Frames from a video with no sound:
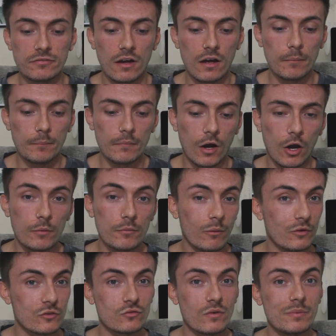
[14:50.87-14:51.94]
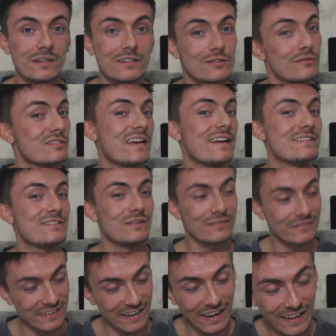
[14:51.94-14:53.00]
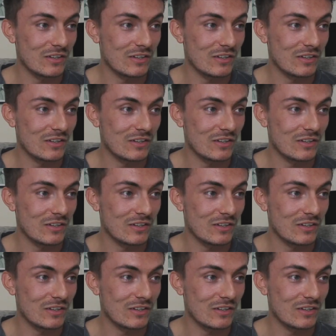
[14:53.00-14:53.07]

I hope no one's ripping each other's heads off yet,